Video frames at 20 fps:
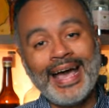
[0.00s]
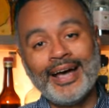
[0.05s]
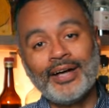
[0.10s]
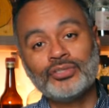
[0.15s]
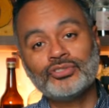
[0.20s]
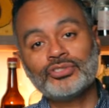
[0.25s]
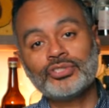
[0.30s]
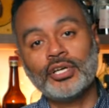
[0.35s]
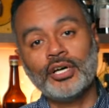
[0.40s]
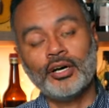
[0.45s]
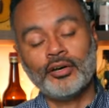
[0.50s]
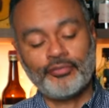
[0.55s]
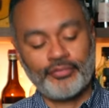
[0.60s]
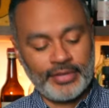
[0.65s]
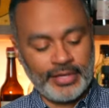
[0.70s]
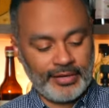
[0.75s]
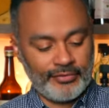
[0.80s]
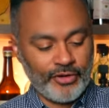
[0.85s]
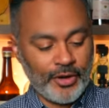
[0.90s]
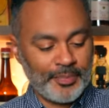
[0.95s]
ounce of
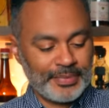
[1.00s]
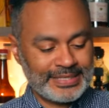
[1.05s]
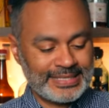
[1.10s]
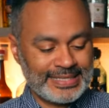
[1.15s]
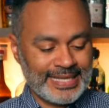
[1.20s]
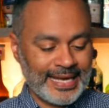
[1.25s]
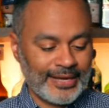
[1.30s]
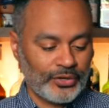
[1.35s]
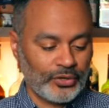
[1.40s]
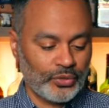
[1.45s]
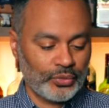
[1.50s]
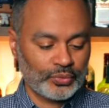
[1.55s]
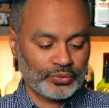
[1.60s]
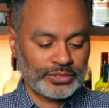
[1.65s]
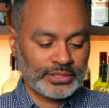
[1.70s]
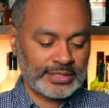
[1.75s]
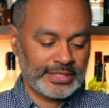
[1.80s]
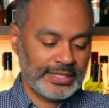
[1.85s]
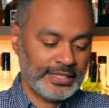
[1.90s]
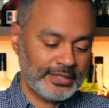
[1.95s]
a Reposado
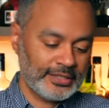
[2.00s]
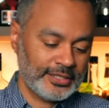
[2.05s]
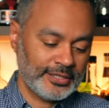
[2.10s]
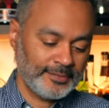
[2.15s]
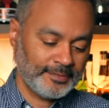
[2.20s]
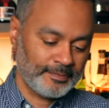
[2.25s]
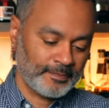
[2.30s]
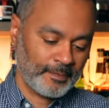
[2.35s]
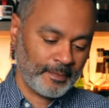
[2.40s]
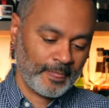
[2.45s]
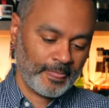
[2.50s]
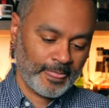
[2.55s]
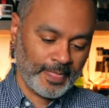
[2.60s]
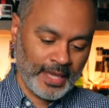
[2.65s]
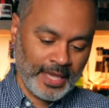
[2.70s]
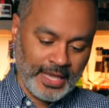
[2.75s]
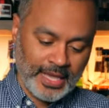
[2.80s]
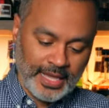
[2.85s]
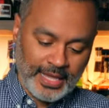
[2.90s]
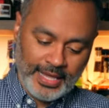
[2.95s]
tequila.
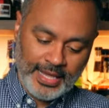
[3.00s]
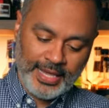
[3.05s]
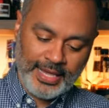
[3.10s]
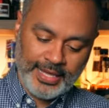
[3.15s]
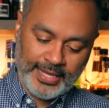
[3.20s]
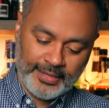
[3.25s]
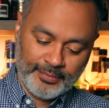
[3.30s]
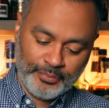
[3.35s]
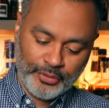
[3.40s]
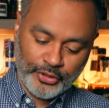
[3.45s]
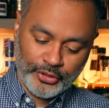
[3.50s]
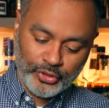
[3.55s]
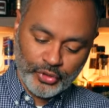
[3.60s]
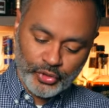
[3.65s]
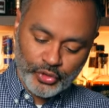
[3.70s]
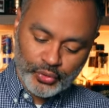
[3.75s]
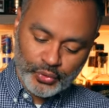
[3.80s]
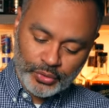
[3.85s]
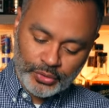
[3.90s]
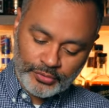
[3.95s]
And per
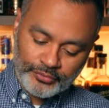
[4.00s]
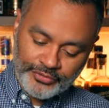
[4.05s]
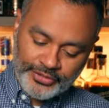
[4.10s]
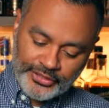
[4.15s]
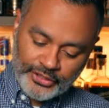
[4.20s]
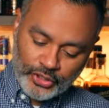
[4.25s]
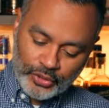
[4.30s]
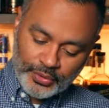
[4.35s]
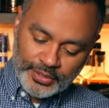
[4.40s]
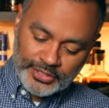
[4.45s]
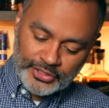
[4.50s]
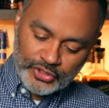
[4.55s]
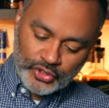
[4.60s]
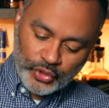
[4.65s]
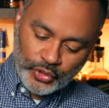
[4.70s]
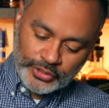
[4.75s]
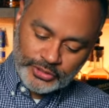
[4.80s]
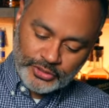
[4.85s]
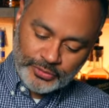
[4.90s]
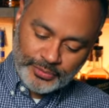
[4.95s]
usual, Vino is
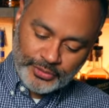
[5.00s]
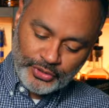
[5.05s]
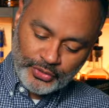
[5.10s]
going to be